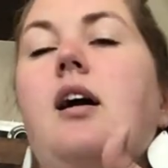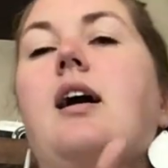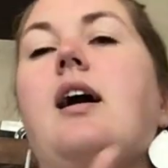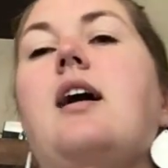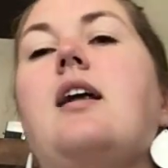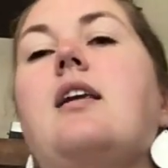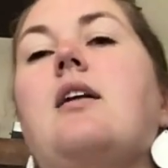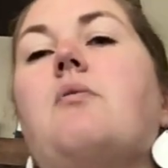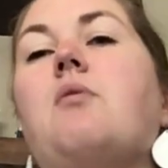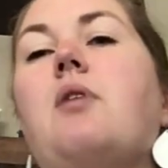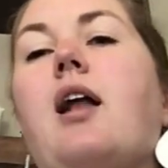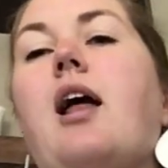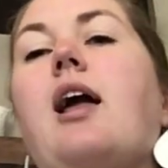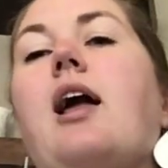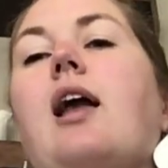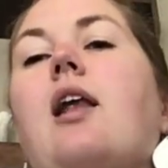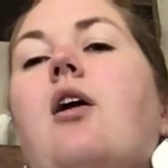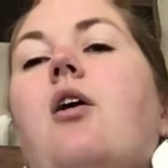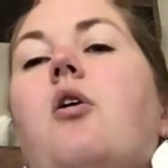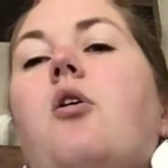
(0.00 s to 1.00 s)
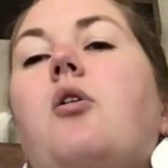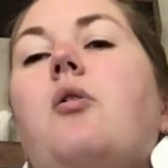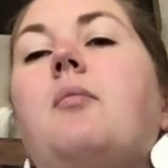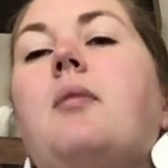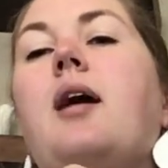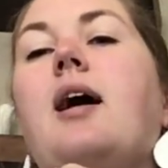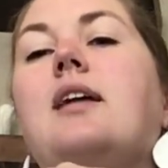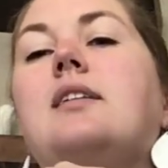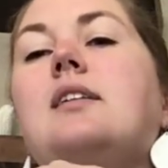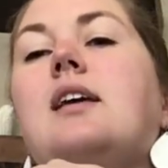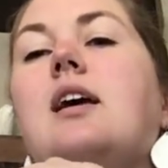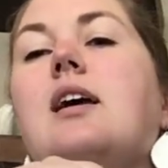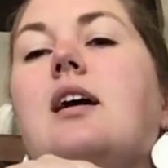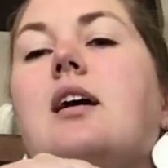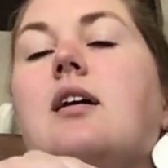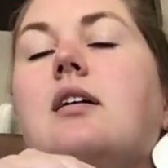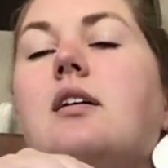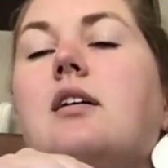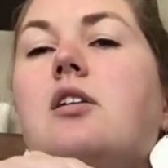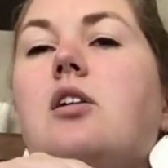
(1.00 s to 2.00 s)
And when I get home, I take
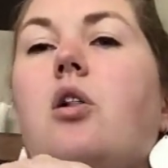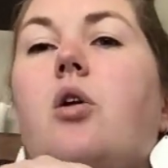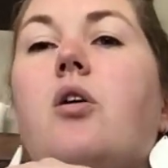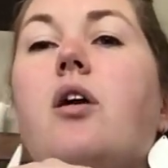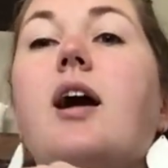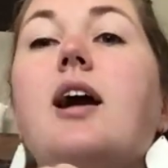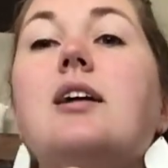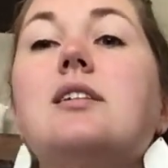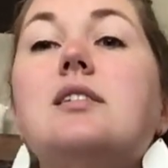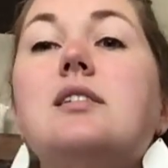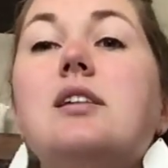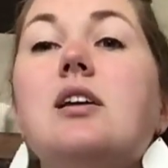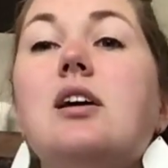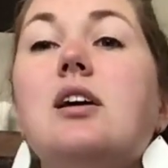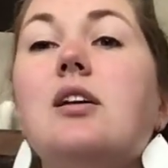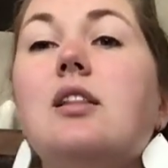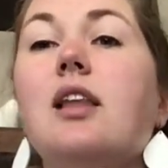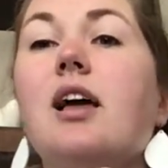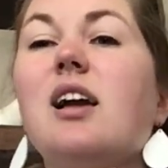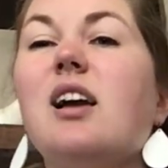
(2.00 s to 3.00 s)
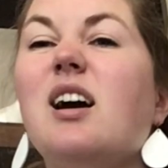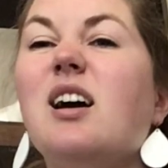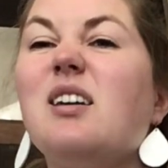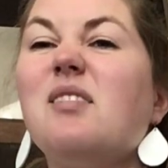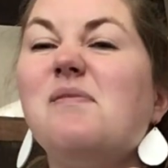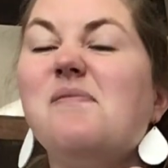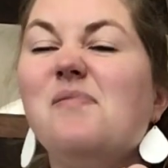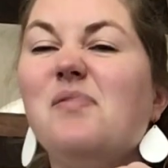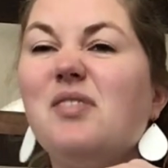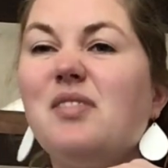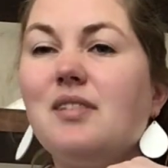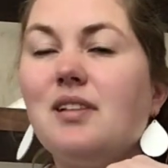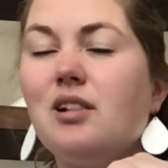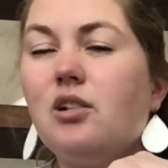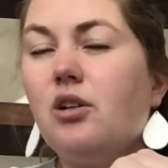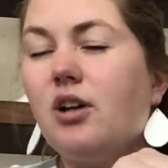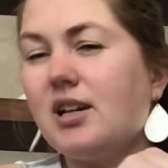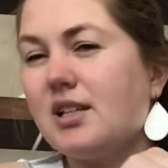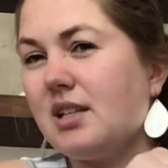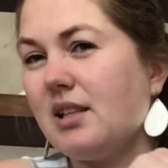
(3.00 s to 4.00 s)
a Clorox,
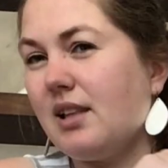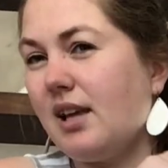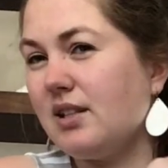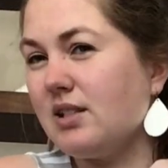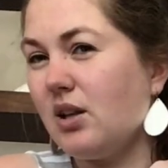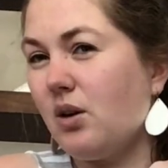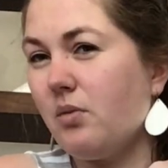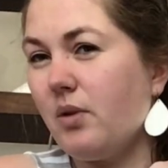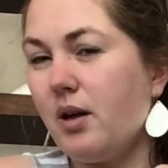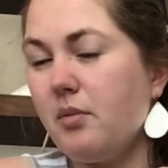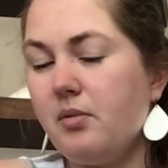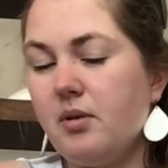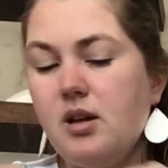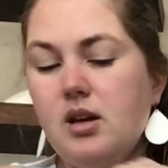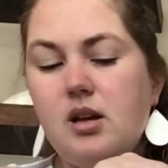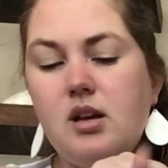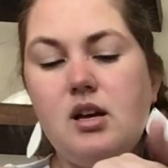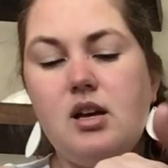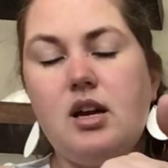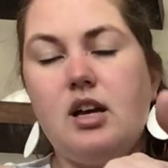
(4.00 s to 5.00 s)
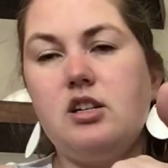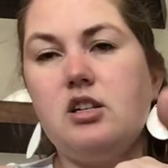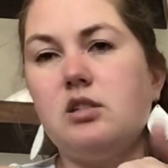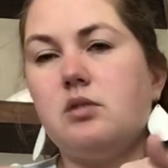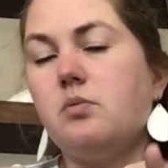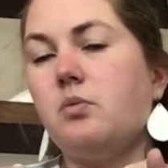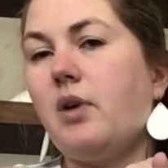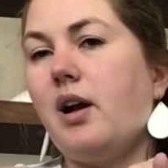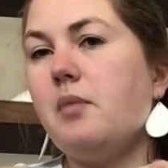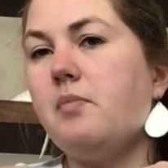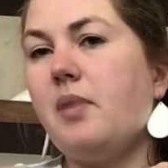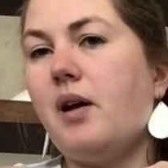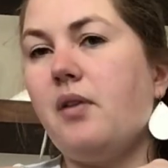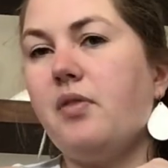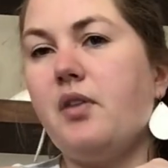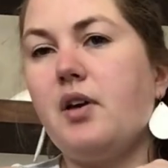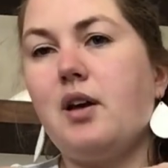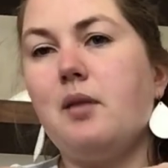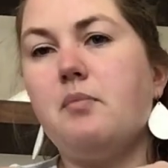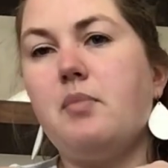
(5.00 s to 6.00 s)
a Lysol wipe, and just wipe out
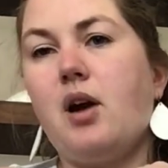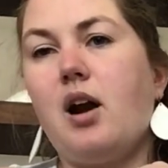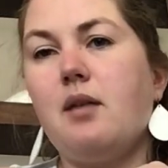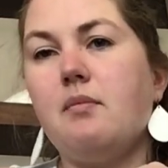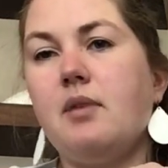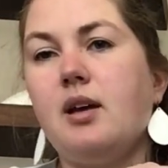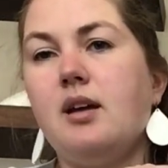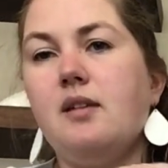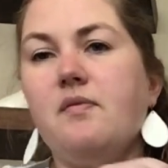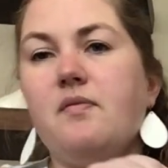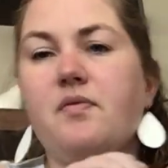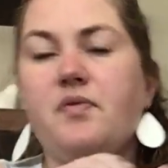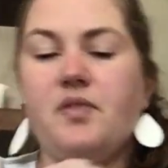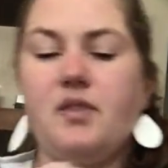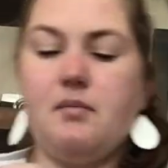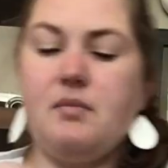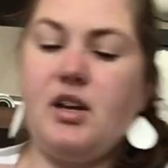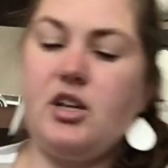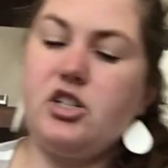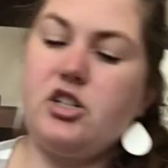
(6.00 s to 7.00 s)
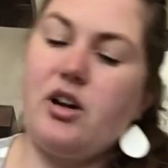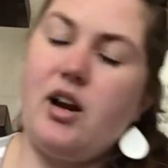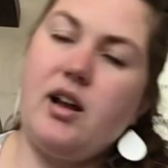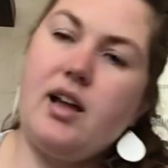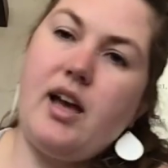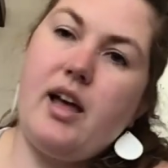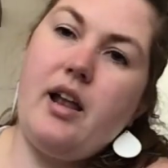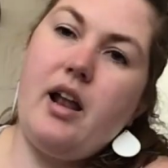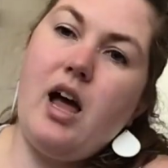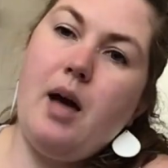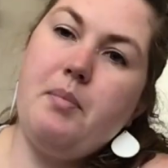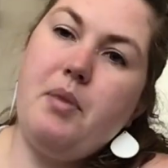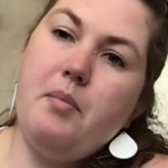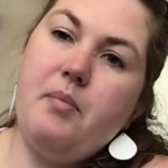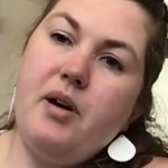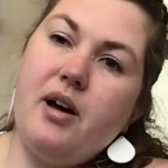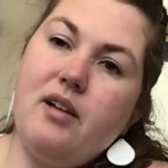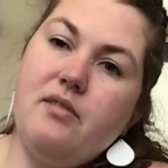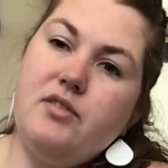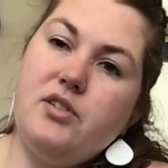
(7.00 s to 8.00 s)
the compartment. Make sure I get up
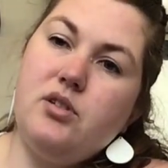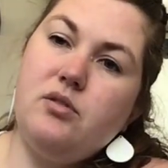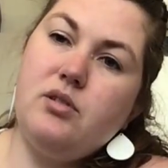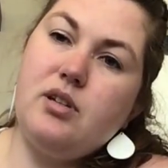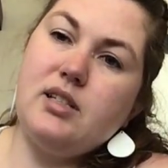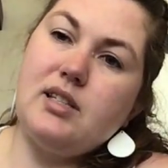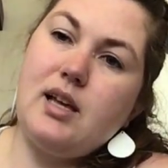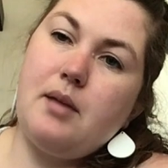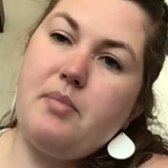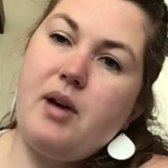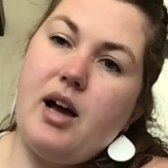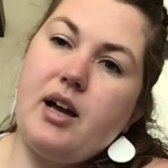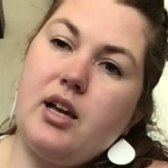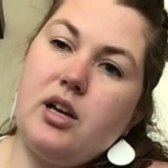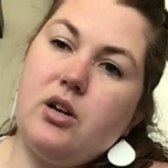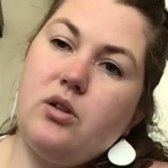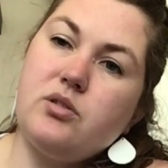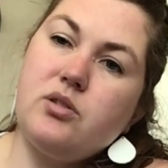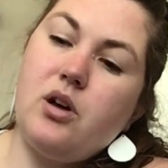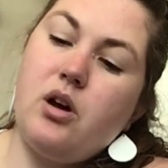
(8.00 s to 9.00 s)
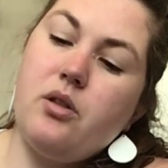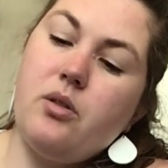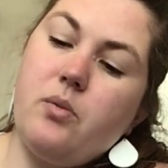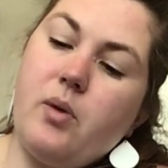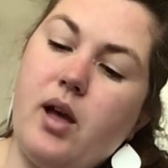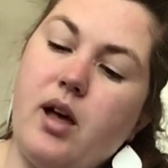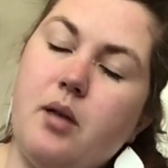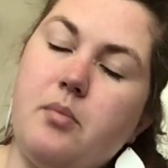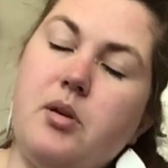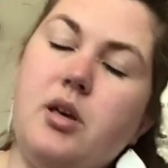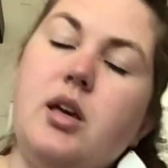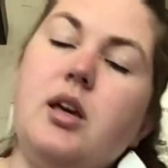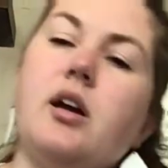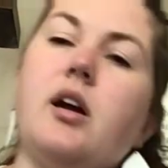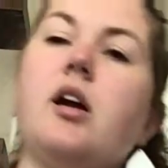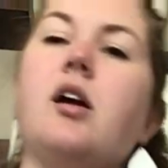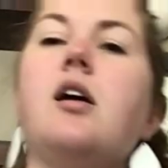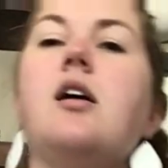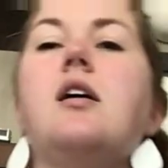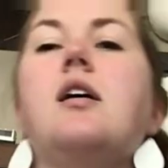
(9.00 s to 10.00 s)
above too, because that pocket goes all the way up
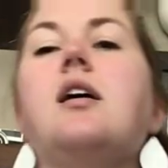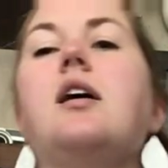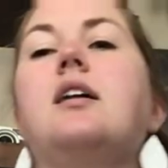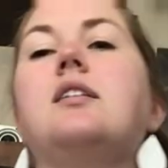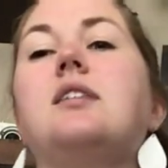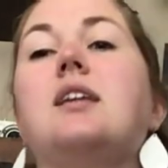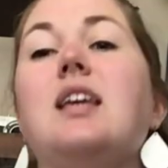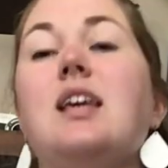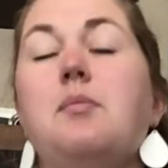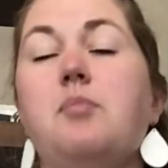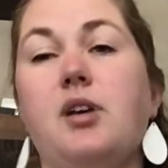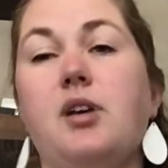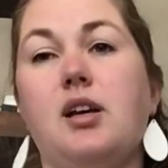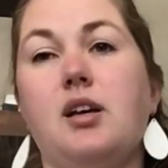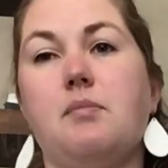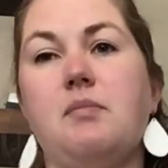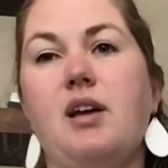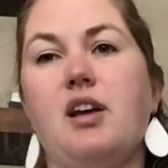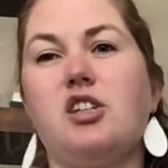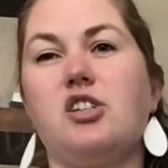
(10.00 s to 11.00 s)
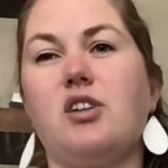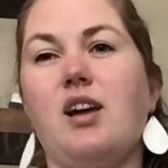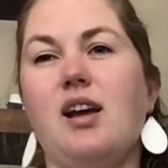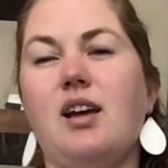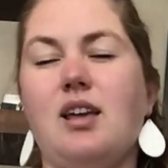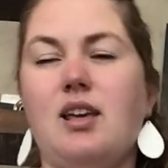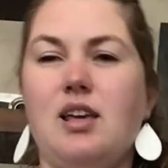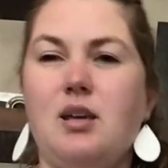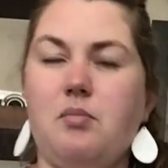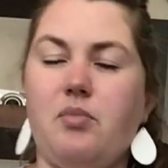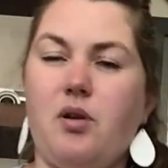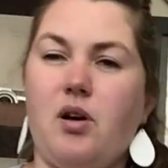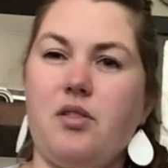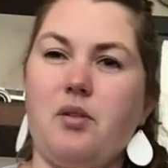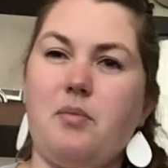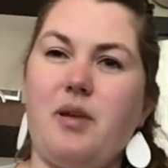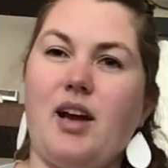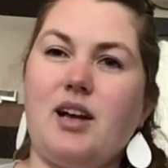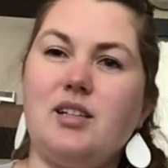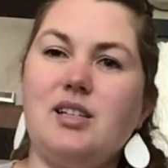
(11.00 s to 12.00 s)
here, to make sure I keep all the
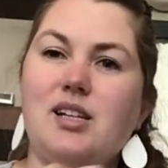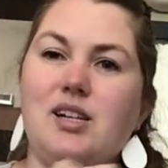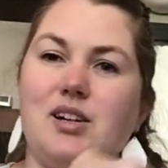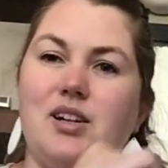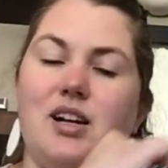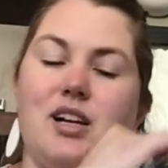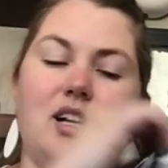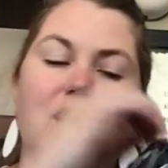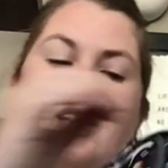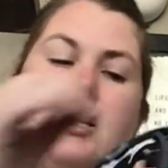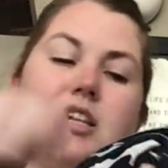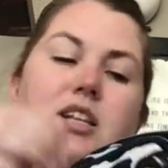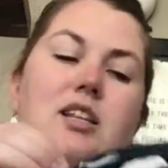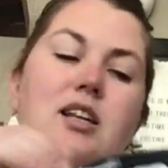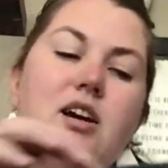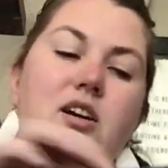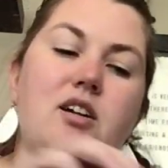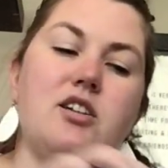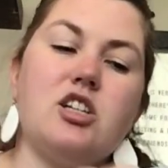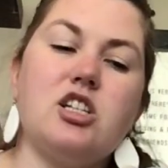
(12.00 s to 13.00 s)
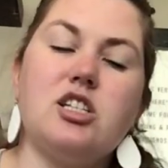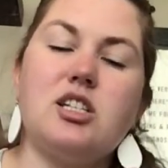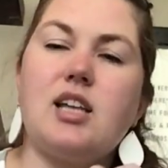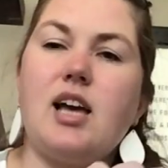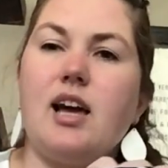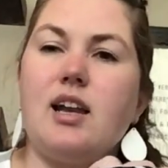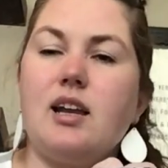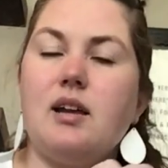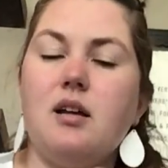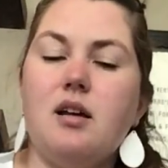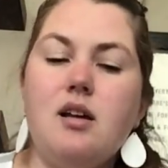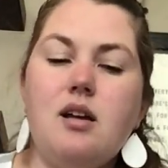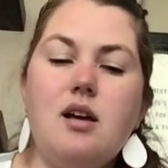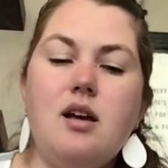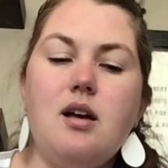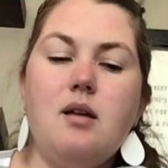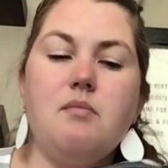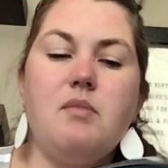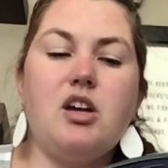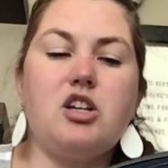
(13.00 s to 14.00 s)
bacteria clean in there, and just kind of
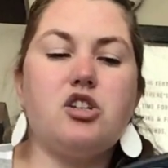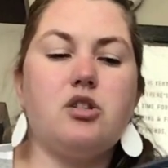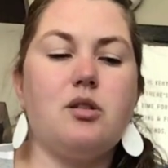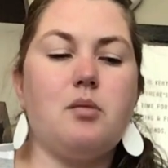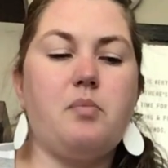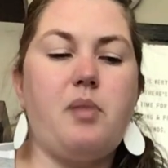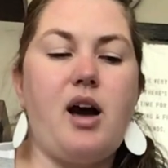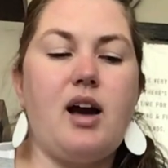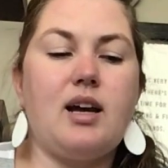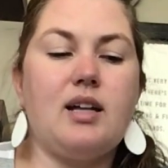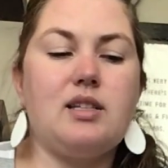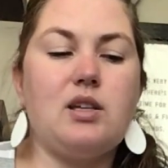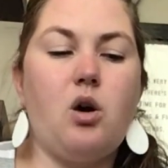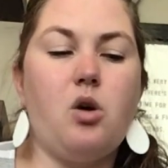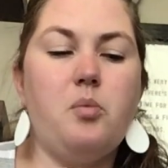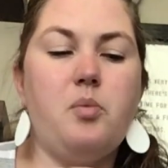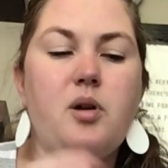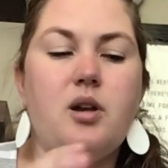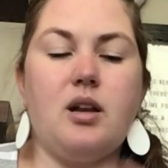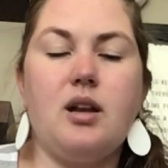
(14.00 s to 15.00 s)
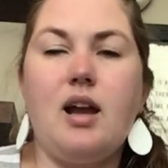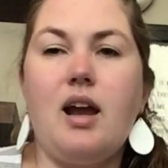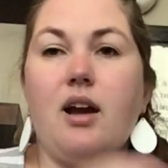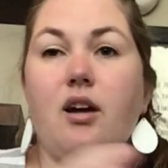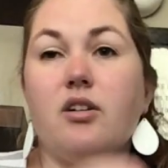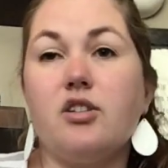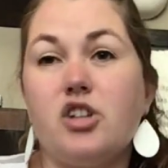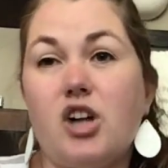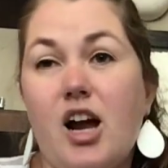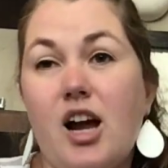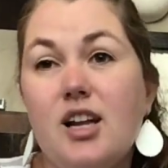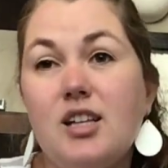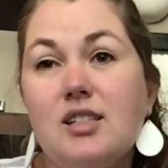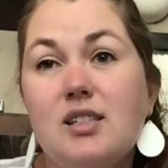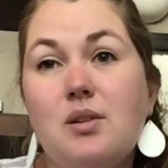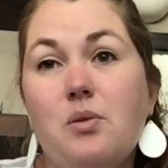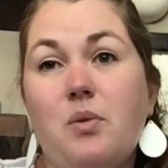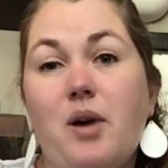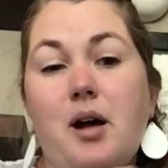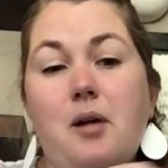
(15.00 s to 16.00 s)
make sure the pocket's open and air dries
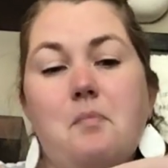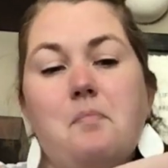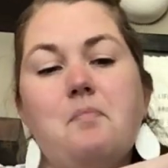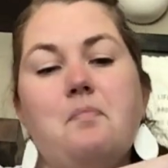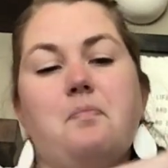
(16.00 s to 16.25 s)
well.